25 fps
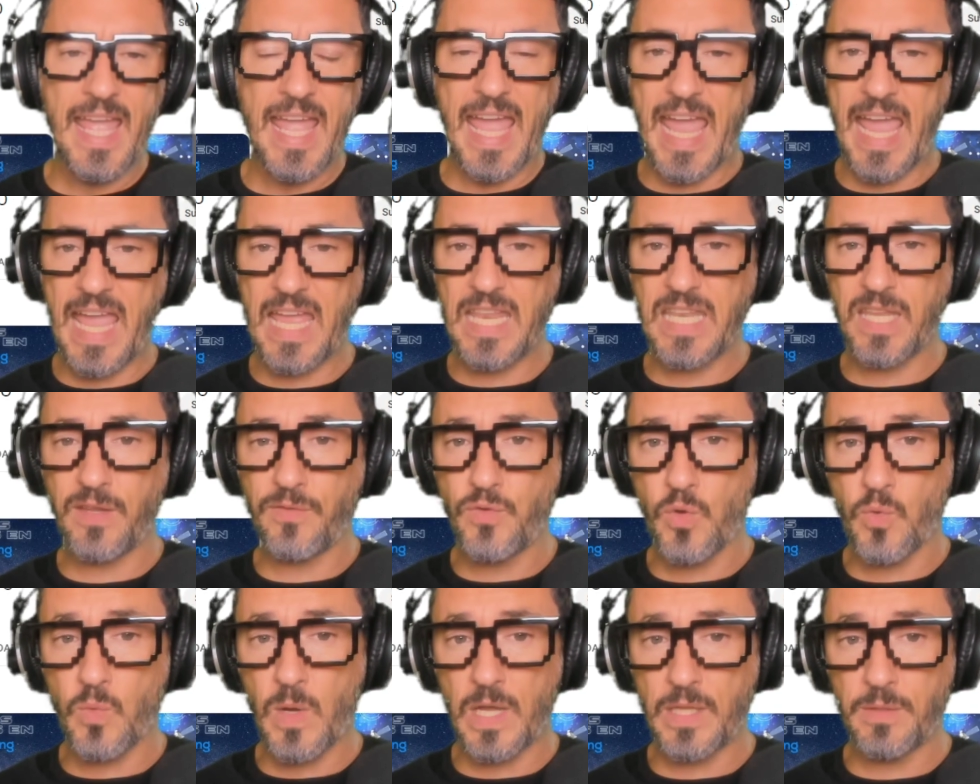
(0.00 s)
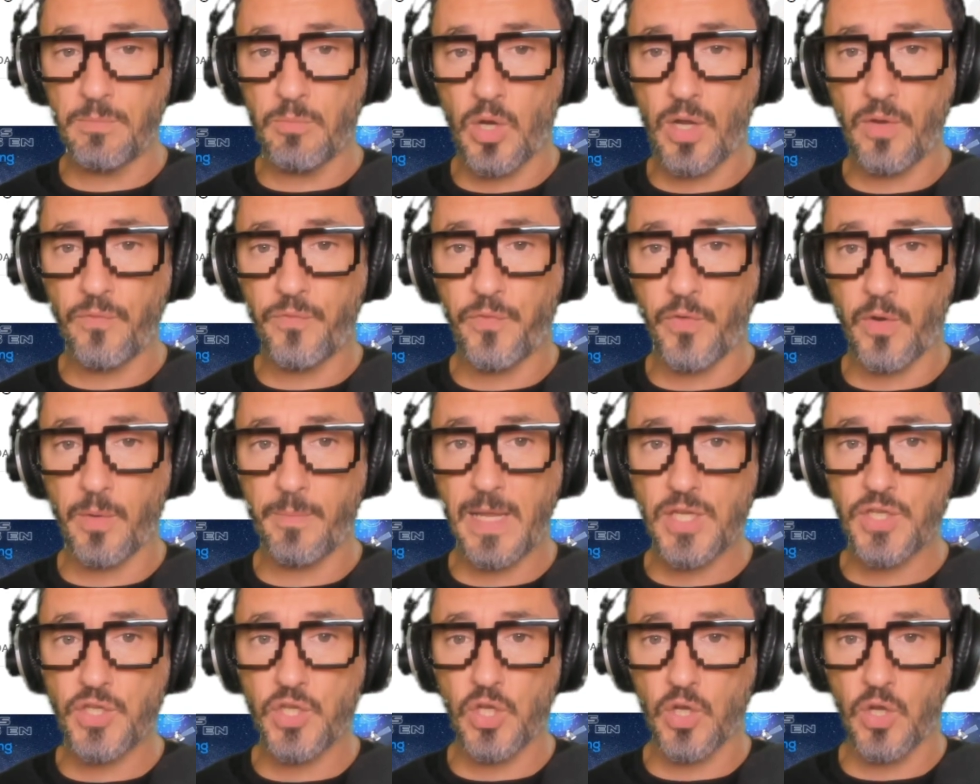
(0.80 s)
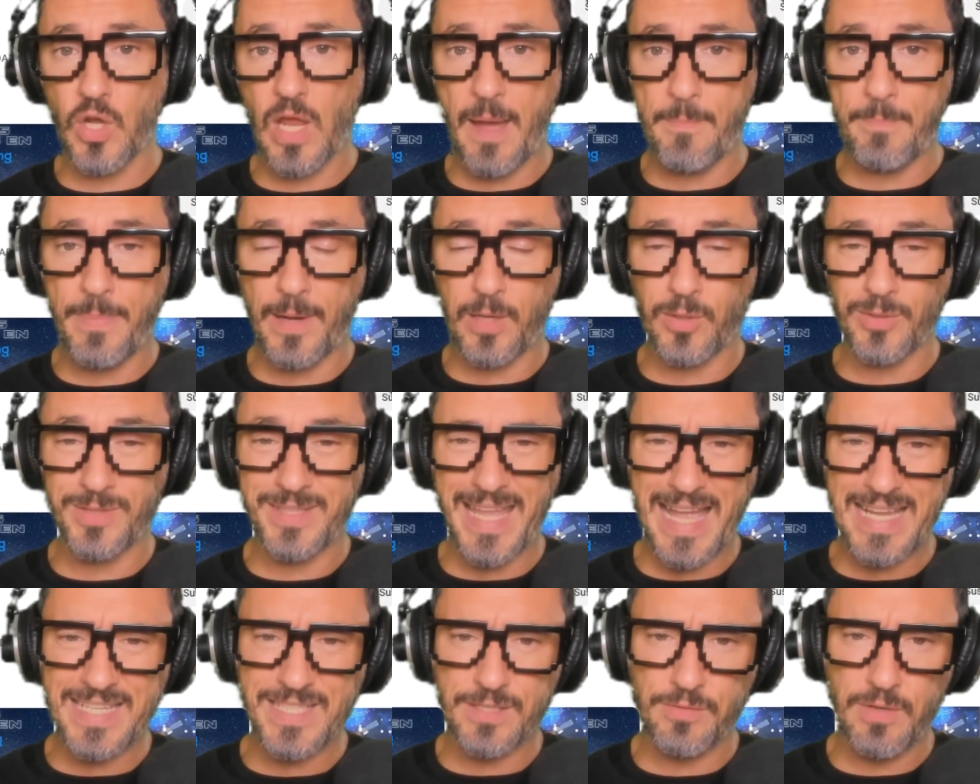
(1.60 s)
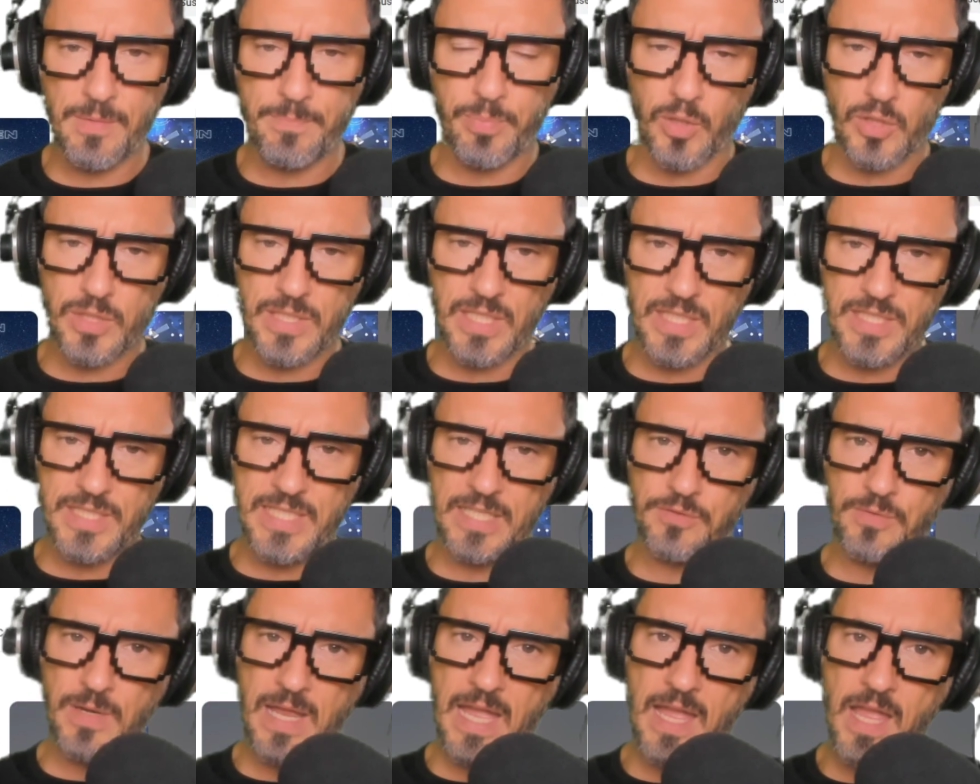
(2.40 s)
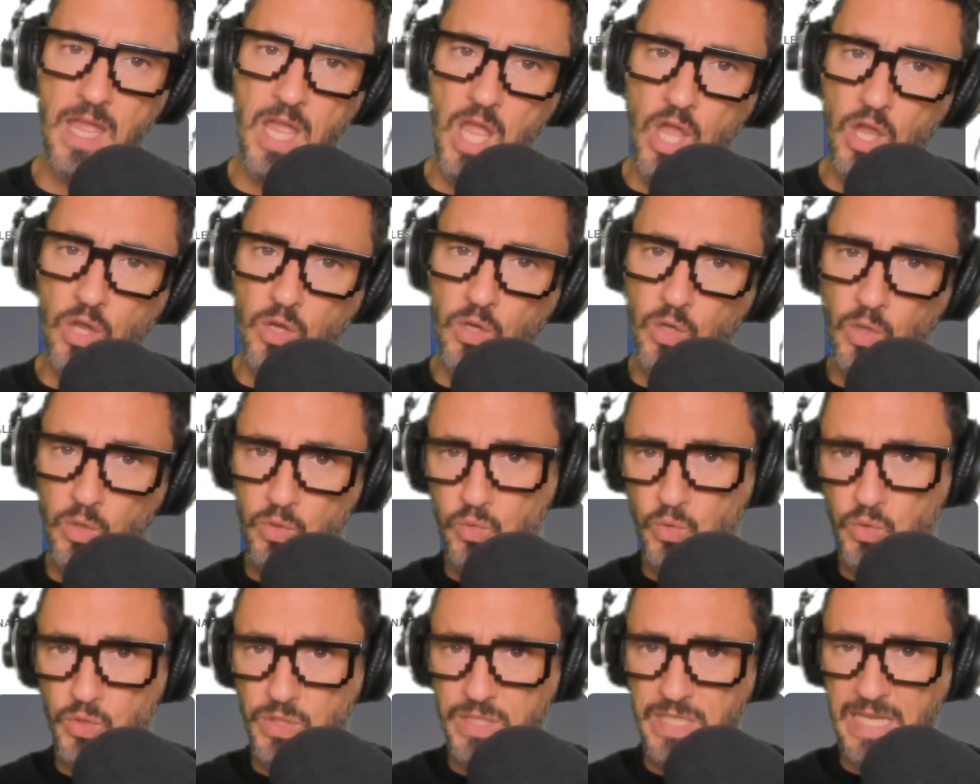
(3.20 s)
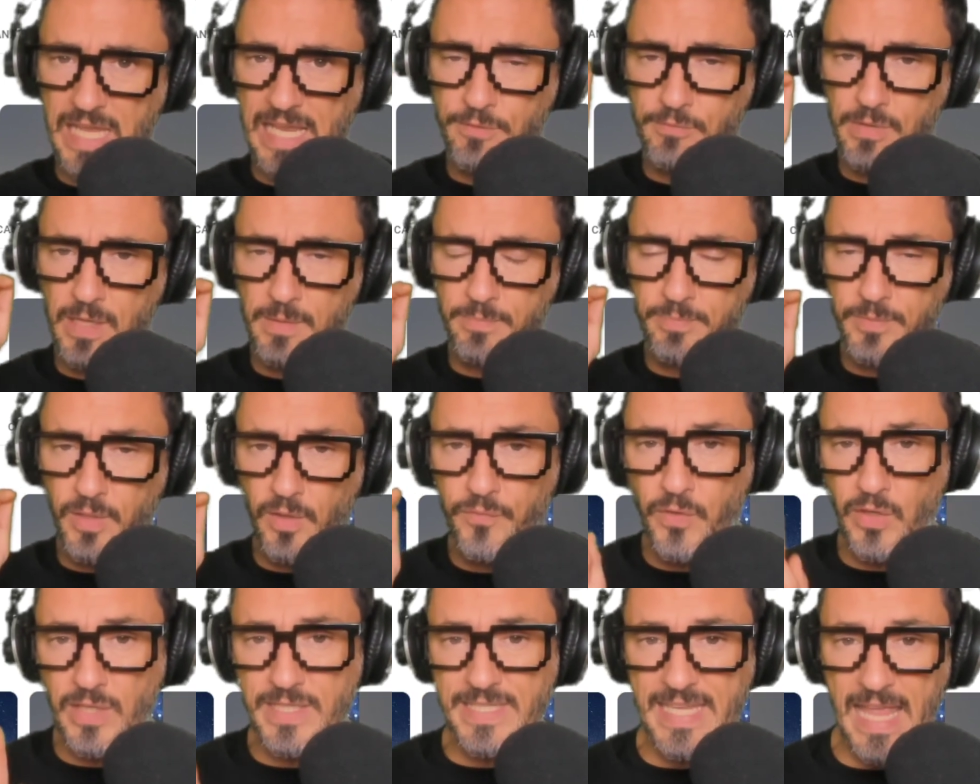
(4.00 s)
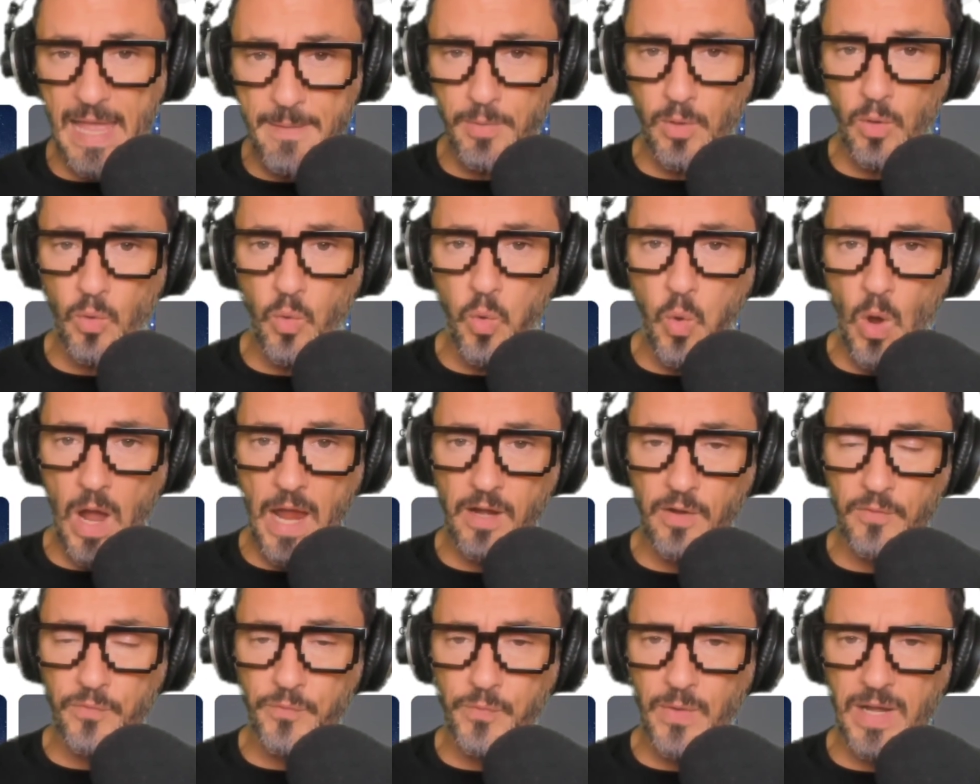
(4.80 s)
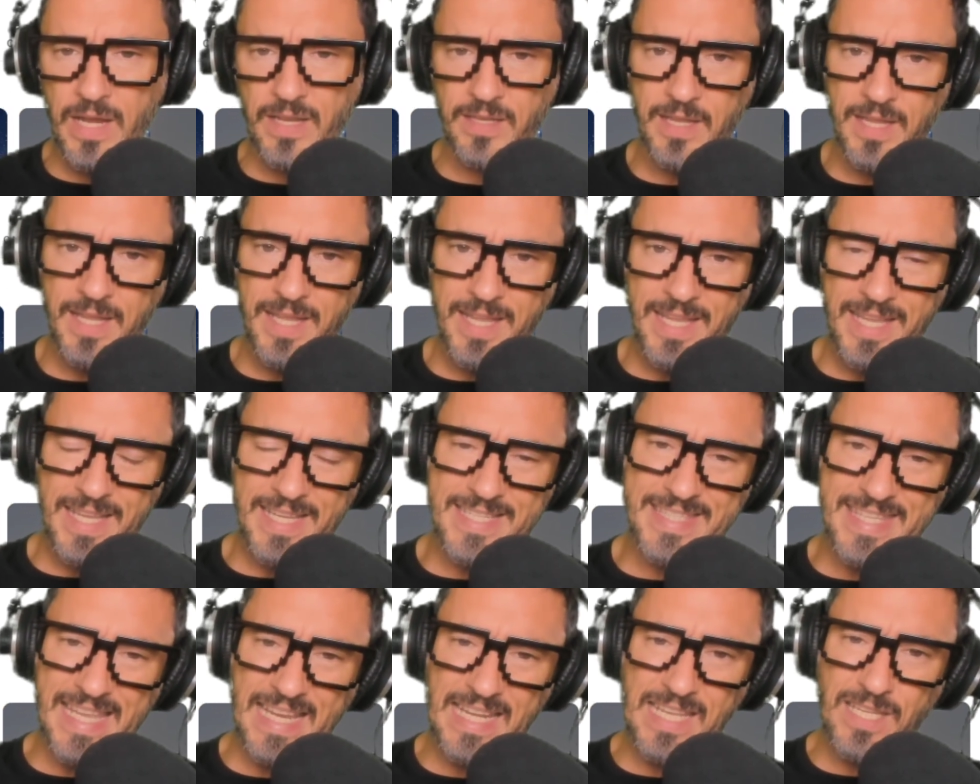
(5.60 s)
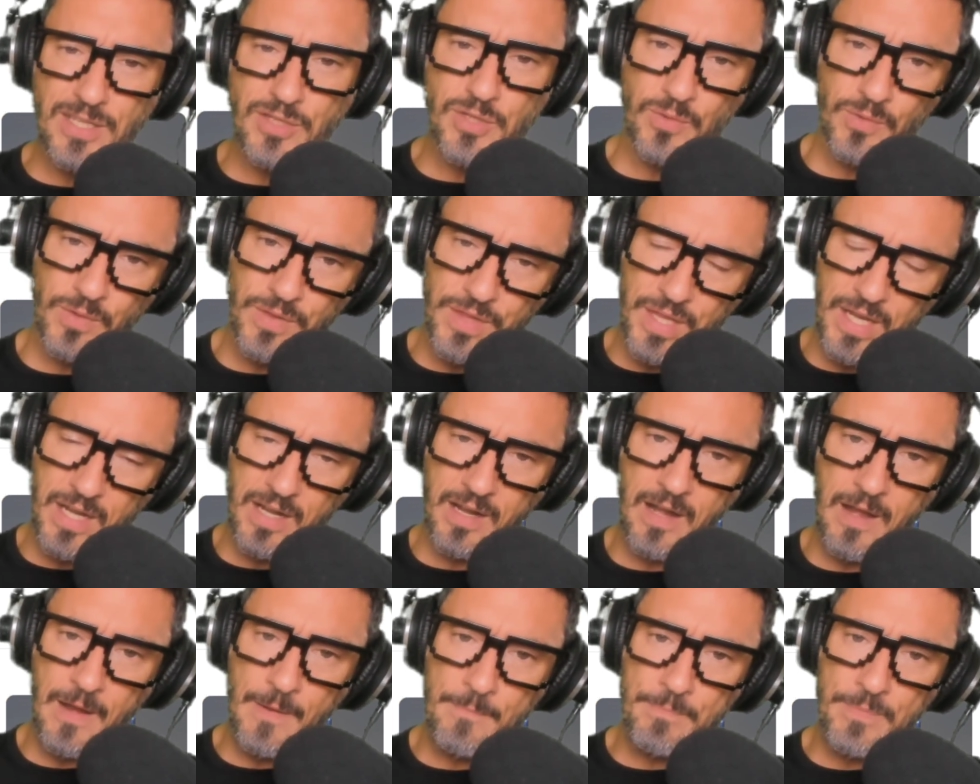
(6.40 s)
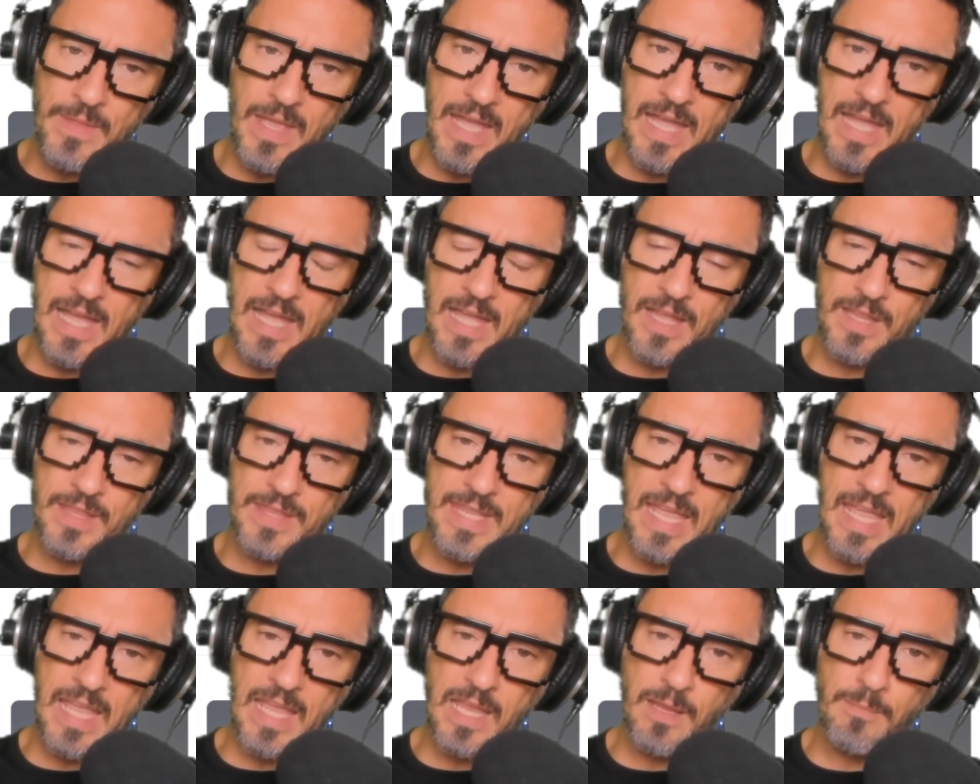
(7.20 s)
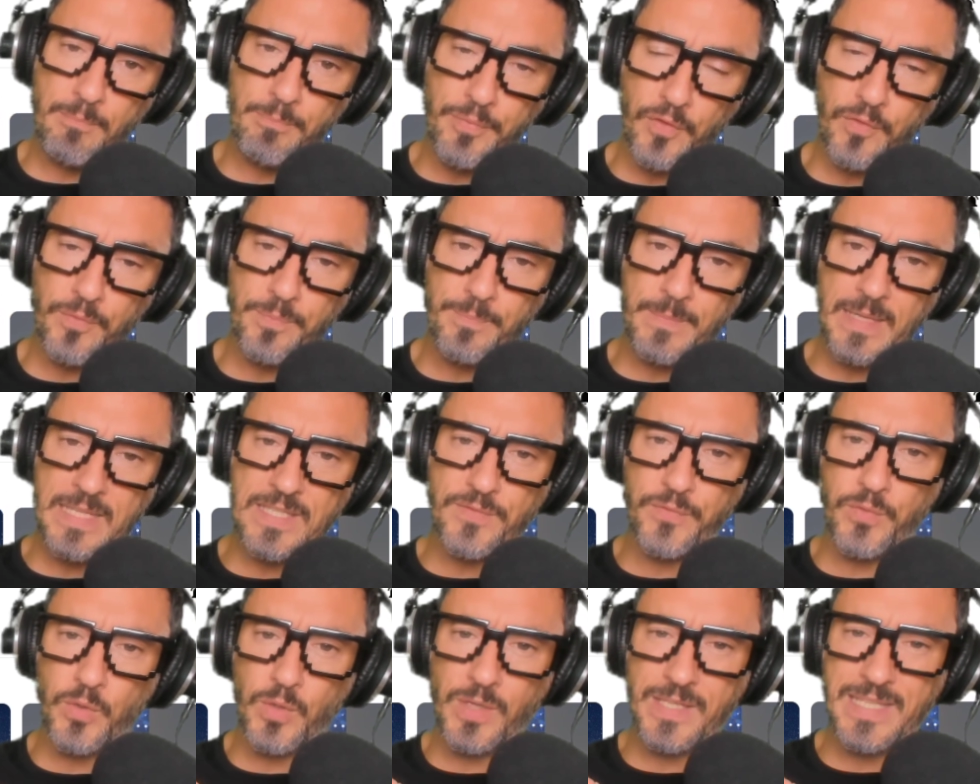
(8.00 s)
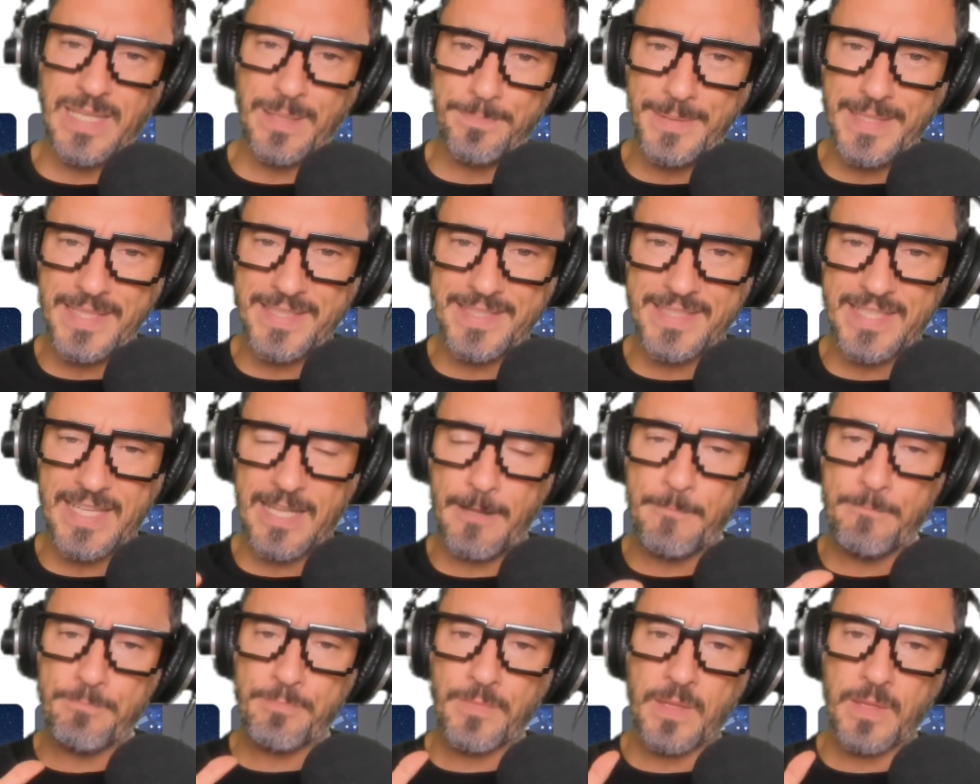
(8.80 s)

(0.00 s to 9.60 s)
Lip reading: And if you want more information about tax reports, etc., go to CLCRIPTO. For example, Juan, our friend, is telling you there the improvements for the beta